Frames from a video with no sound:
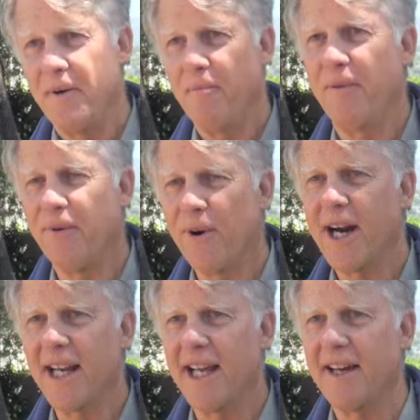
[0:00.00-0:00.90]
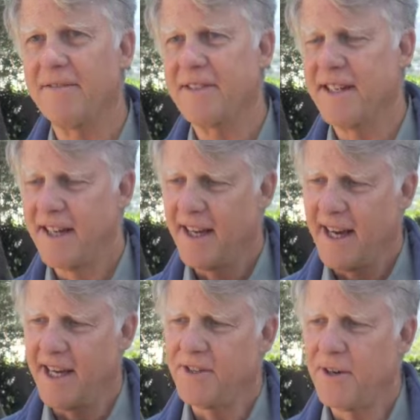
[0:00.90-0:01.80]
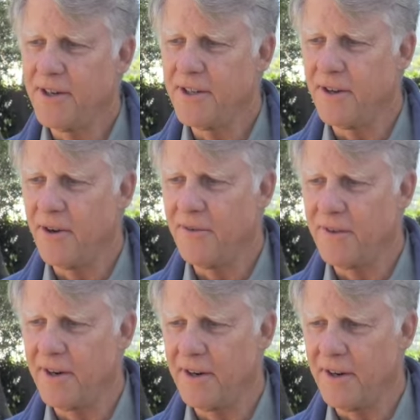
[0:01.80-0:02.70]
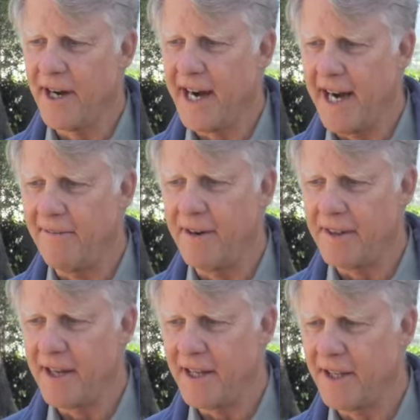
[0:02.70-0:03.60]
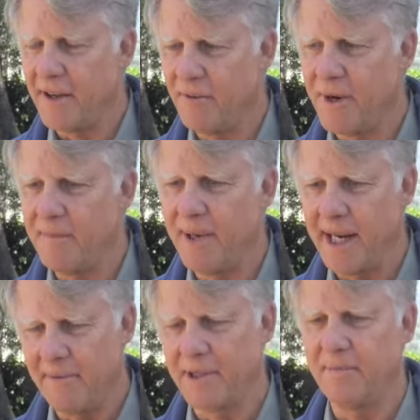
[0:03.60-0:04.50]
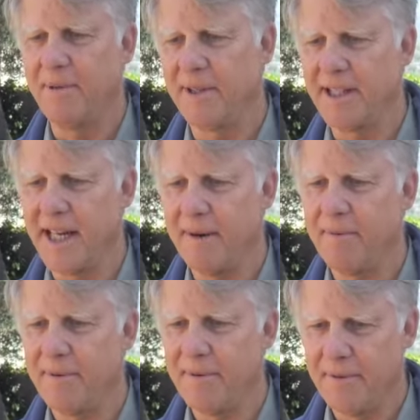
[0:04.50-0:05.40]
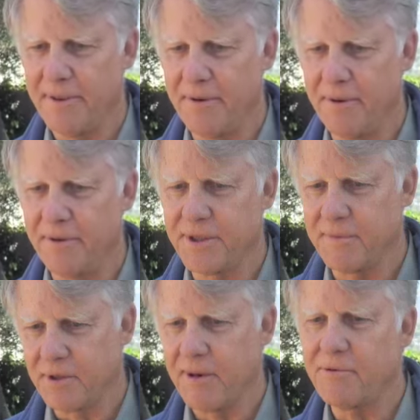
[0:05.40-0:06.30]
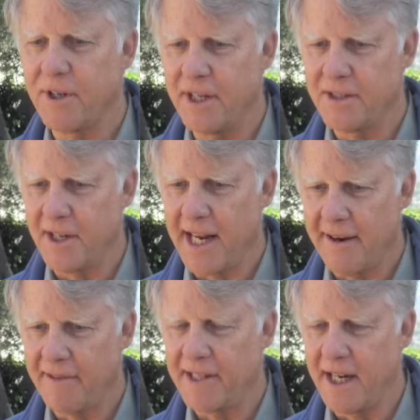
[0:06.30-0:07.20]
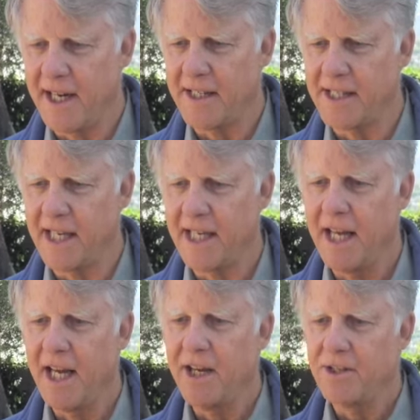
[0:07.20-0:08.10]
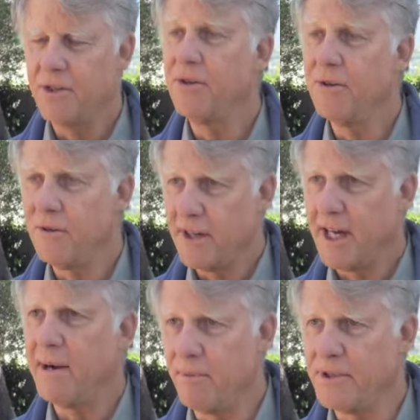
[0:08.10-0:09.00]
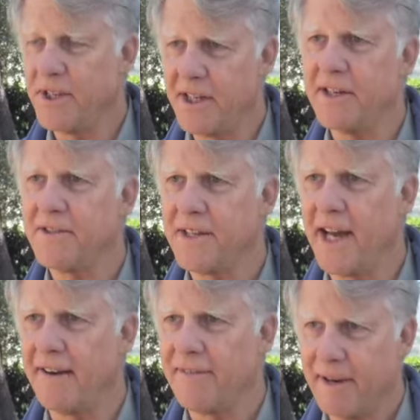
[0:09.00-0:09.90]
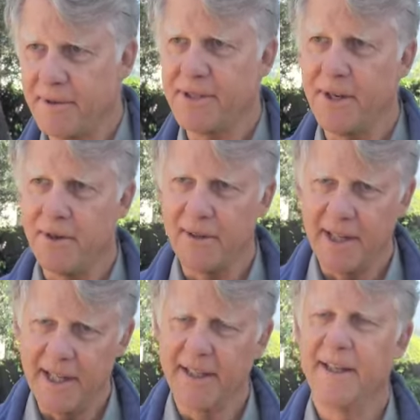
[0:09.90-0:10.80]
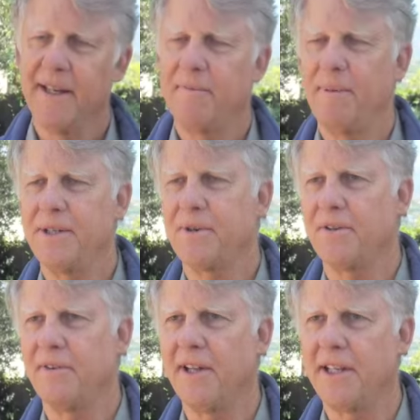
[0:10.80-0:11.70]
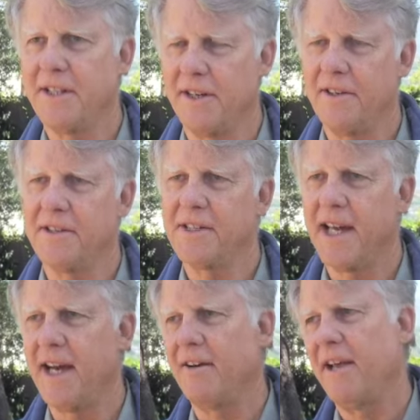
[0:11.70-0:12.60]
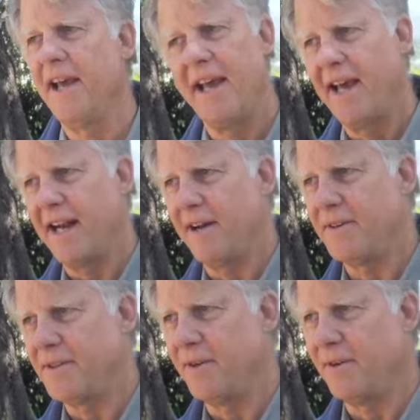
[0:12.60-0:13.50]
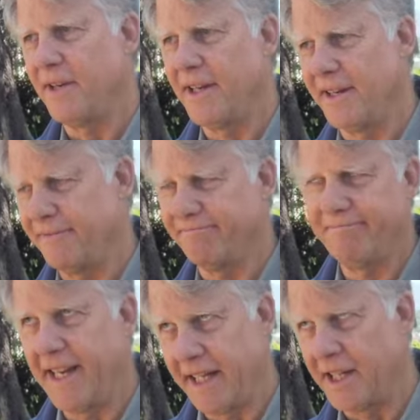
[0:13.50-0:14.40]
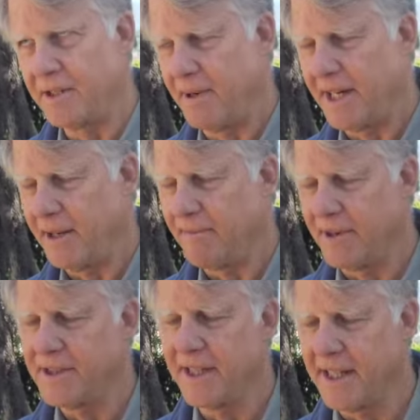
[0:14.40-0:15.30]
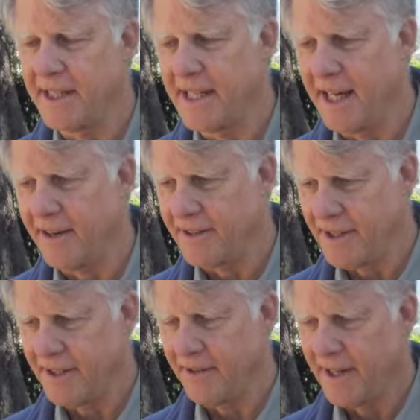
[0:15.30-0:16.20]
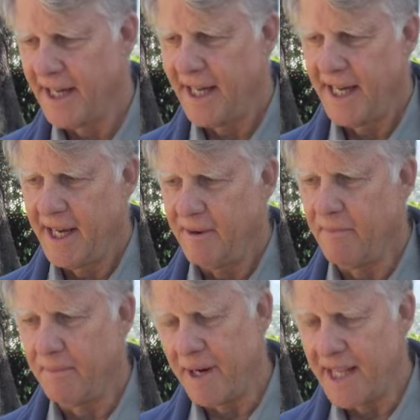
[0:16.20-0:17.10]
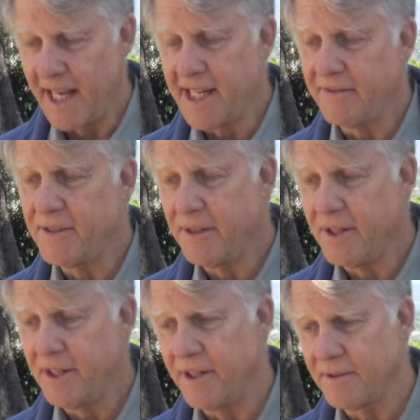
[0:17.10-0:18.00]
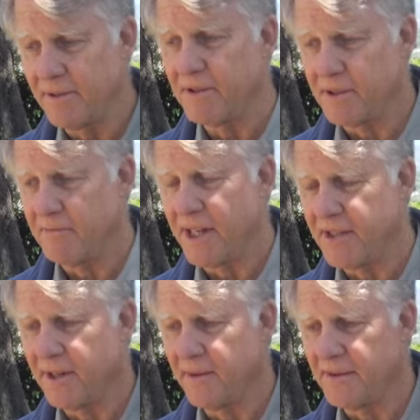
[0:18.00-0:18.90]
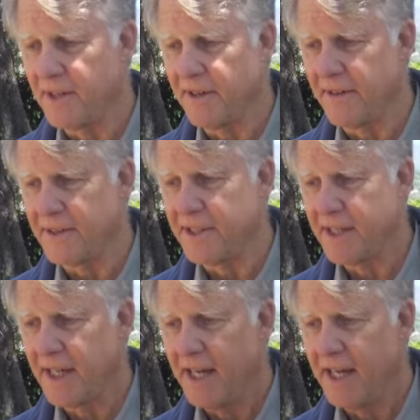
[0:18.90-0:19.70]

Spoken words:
before I left, I turned over everything that we had been able to build up through subscriptions and advertising to a Brazilian staff. I was the only Peace Corps volunteer in this town, and I was the only English-speaking person in the town, too. But by the end of 2 years, which was my term of service,